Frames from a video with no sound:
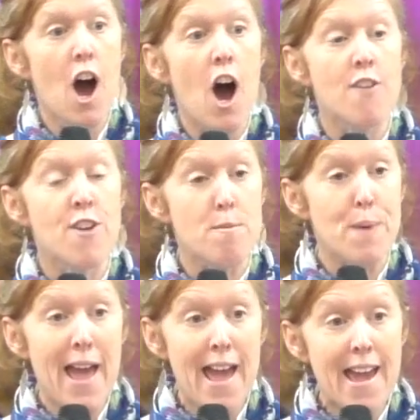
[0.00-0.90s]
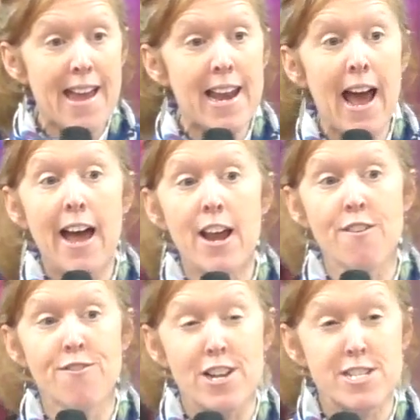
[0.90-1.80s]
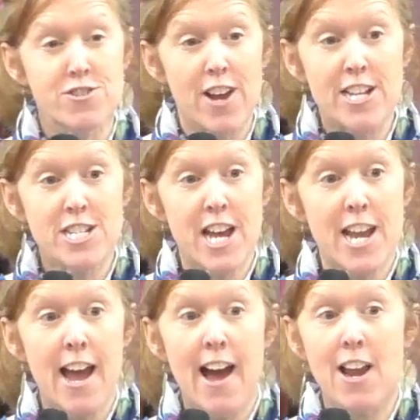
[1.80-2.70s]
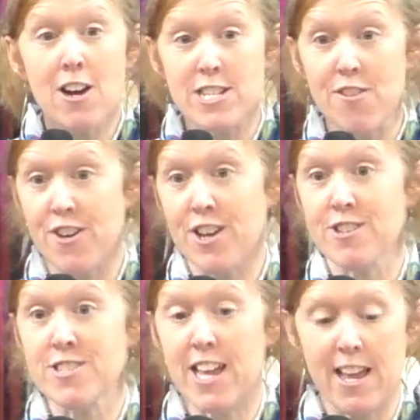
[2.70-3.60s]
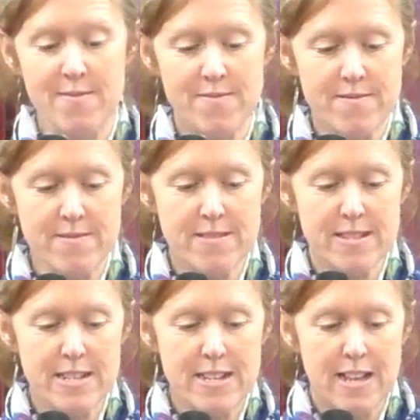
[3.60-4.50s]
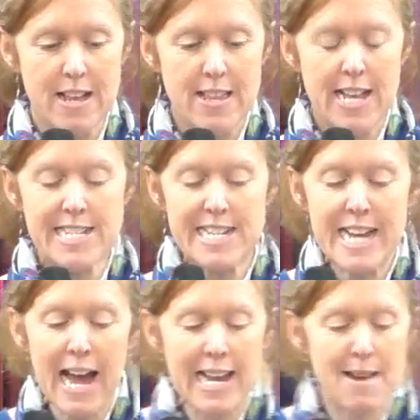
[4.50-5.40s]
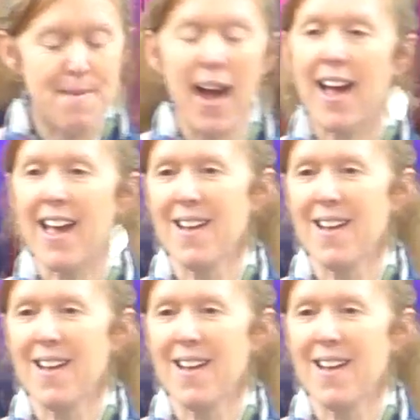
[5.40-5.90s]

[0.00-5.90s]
of our pain and our frustration and our difficulty. There's an Italian monk